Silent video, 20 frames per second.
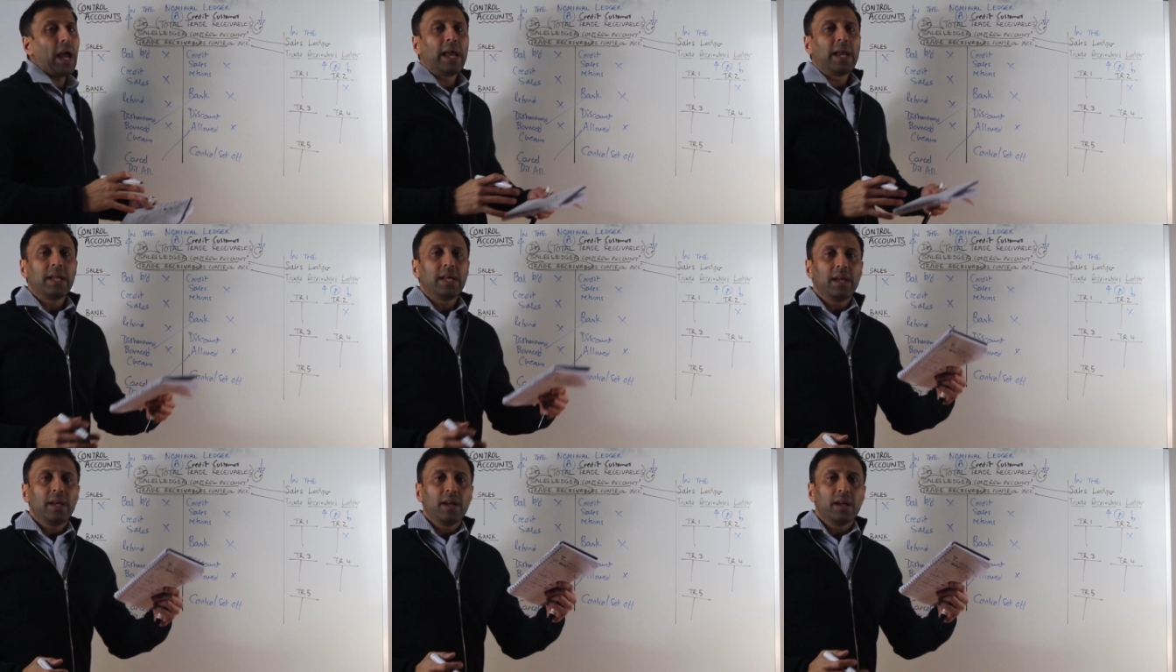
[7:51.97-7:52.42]

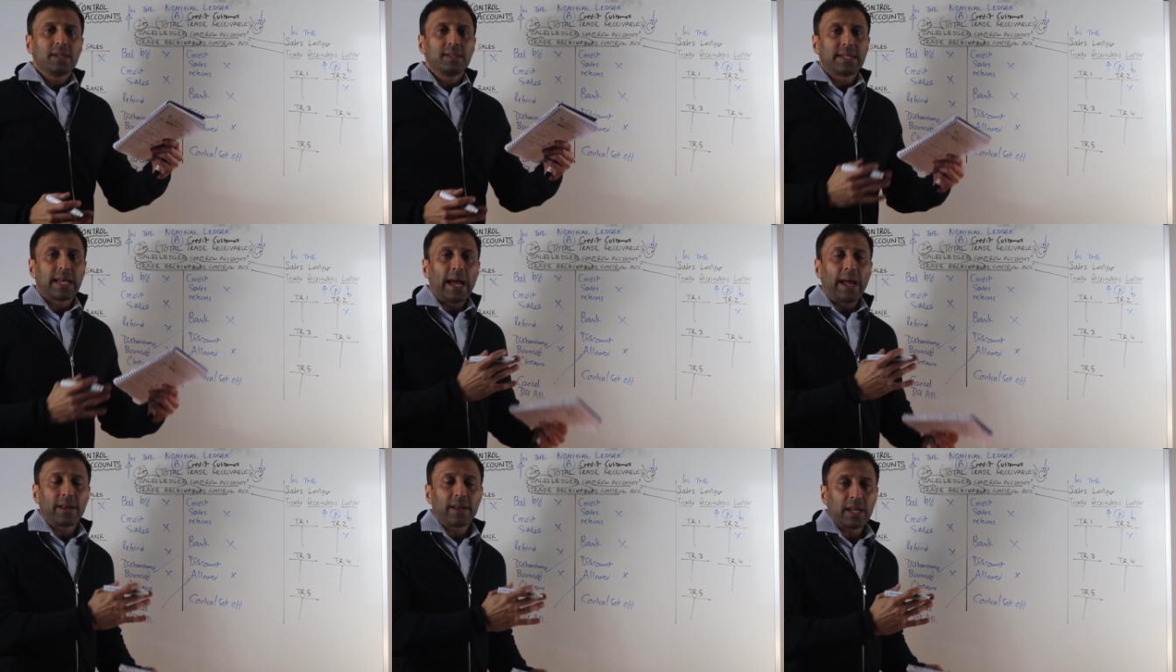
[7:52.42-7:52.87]
any
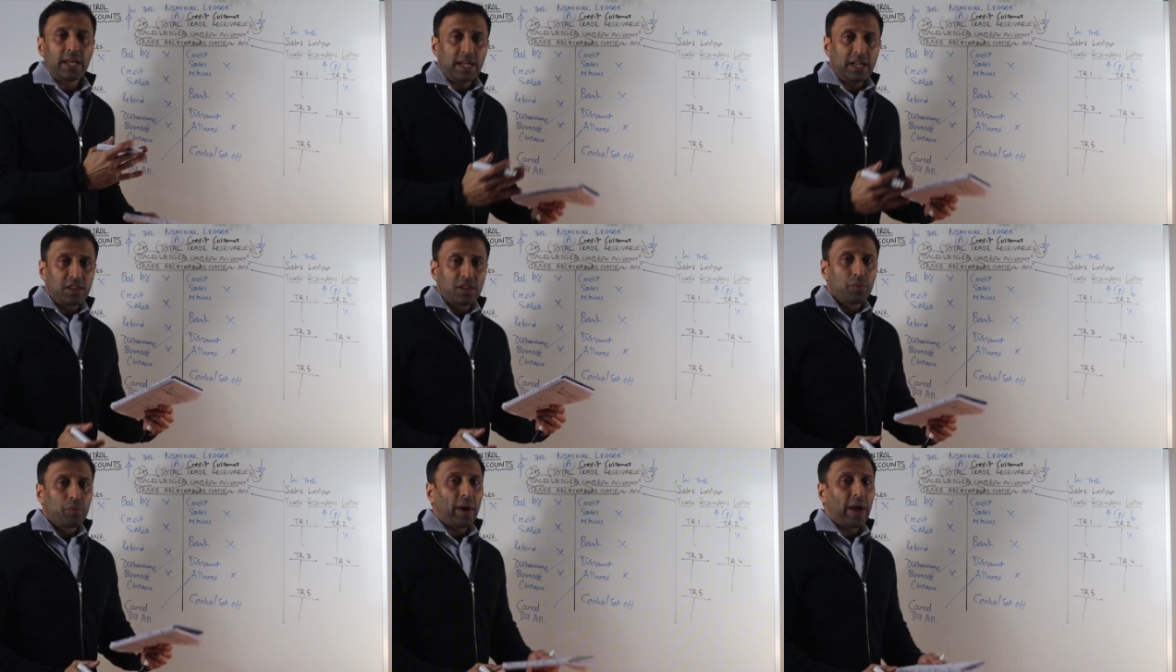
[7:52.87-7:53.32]
debt
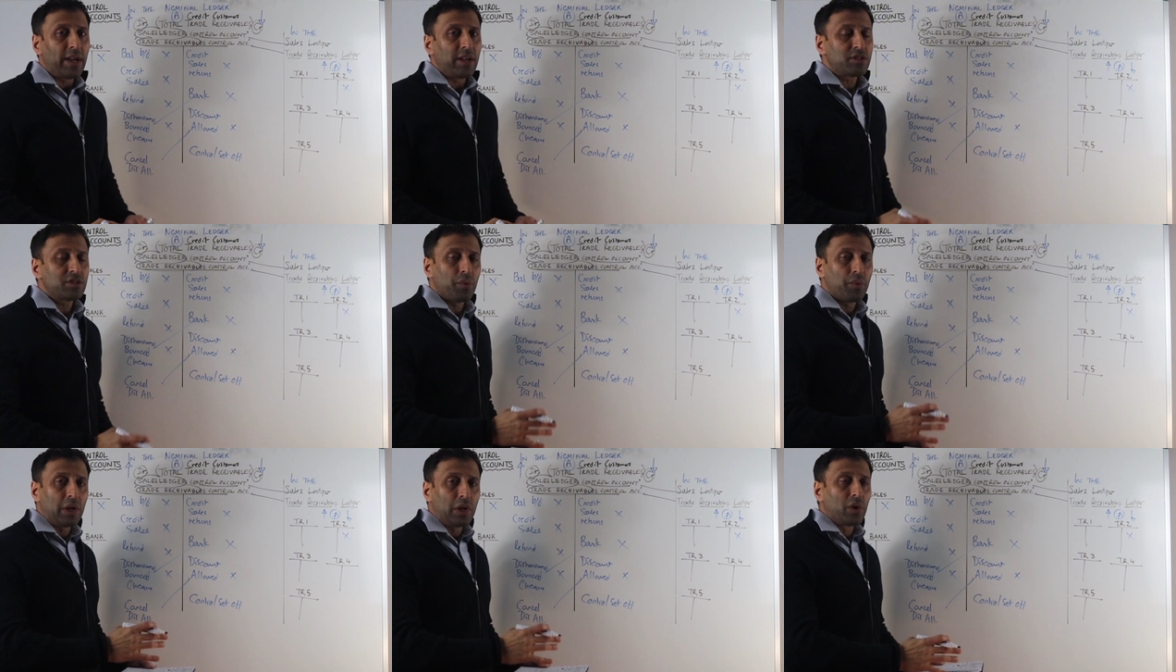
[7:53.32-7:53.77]
either way.
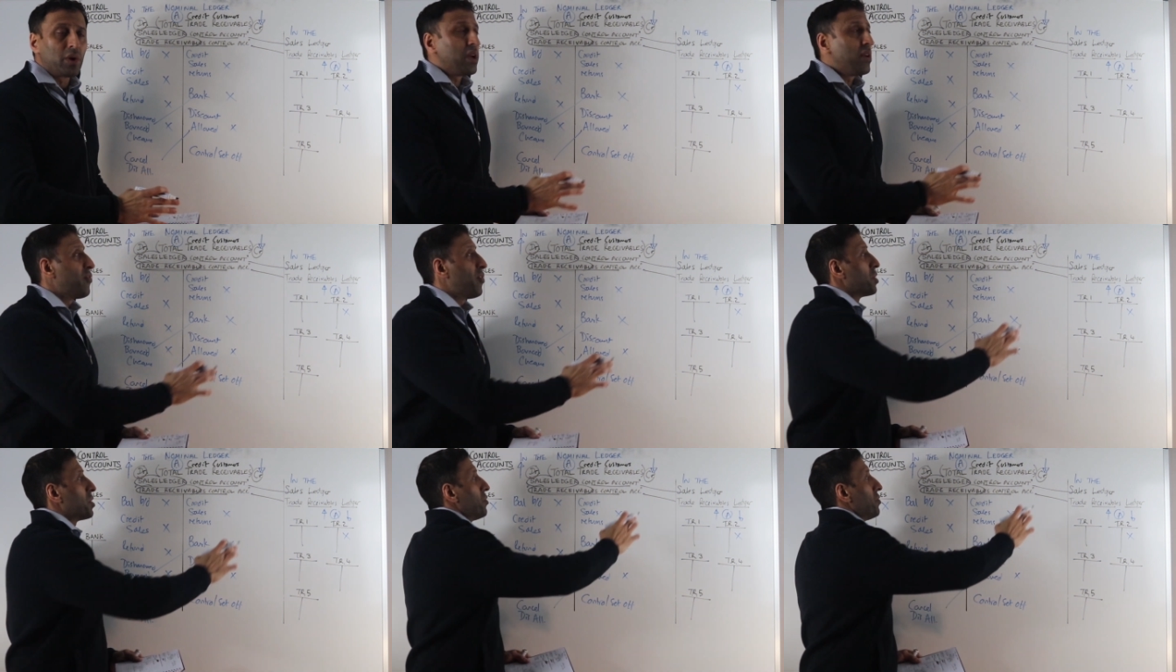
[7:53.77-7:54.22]
So we're
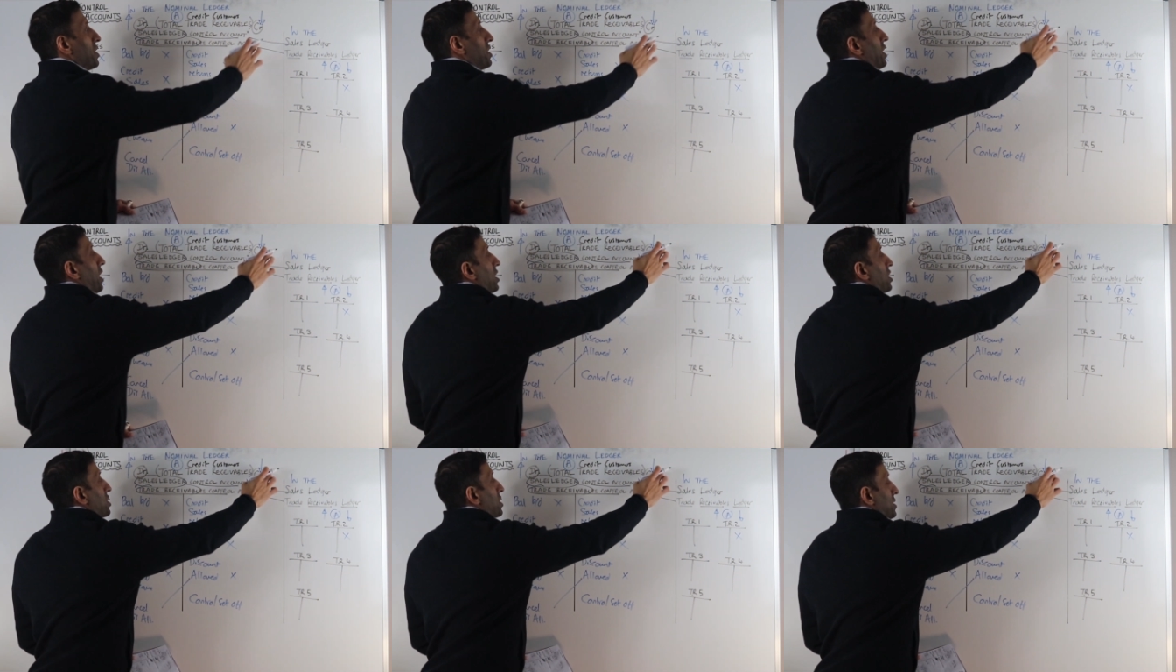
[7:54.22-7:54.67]
looking for the
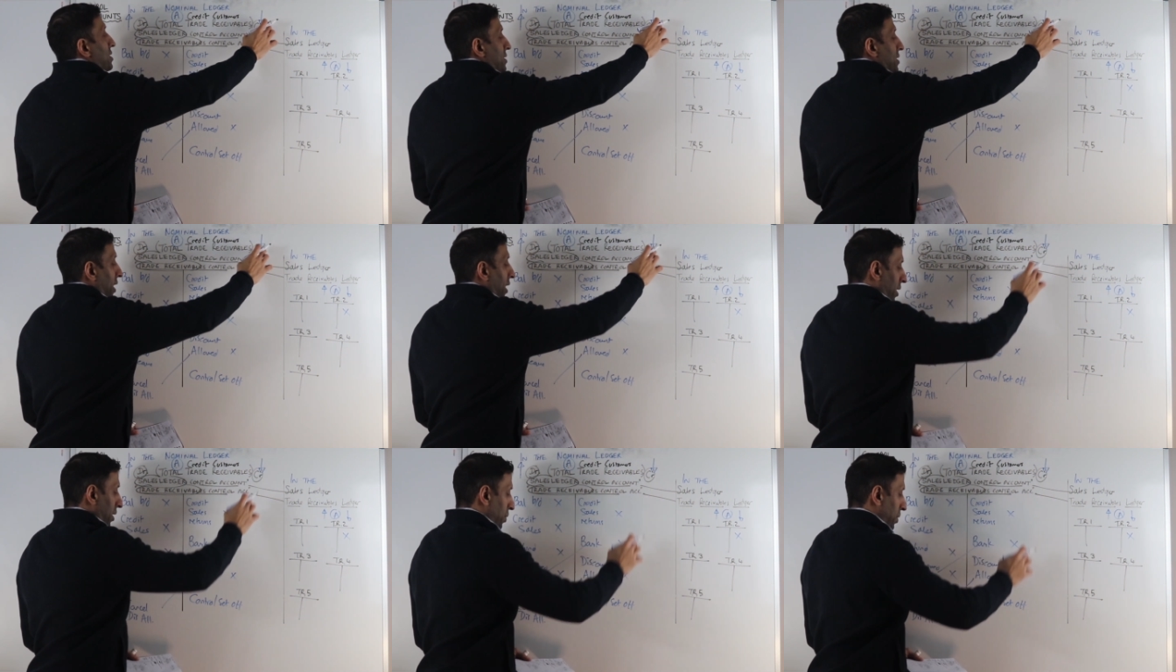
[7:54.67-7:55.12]
reduction
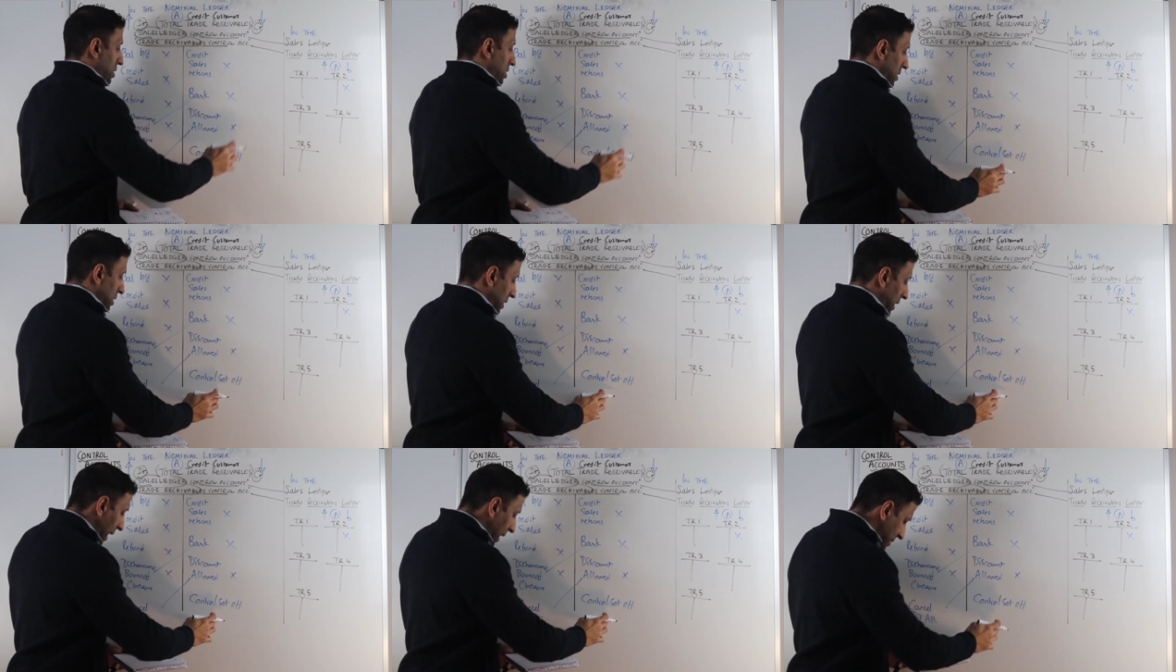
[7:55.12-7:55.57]
side, which
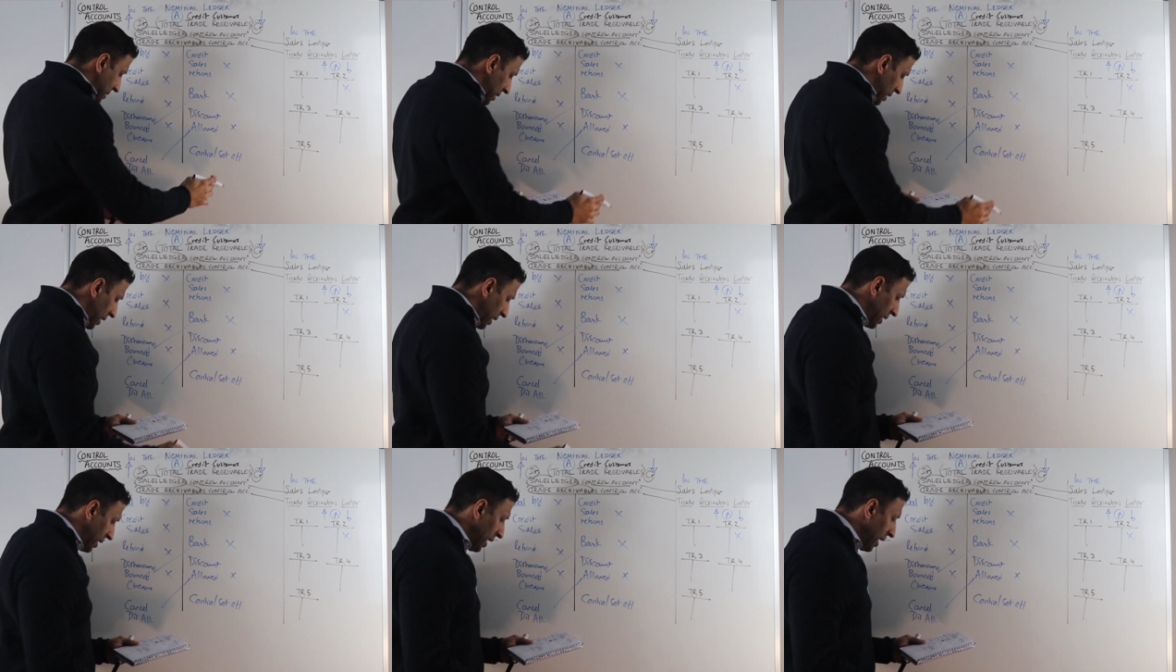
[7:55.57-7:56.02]
is that
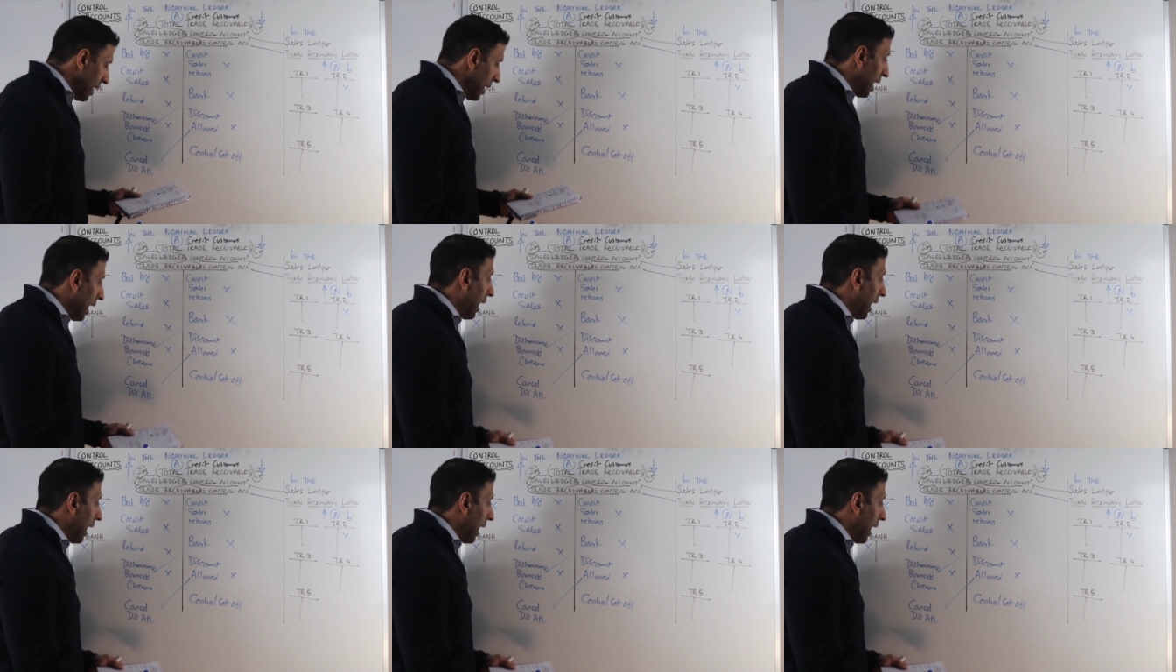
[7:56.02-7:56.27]
side.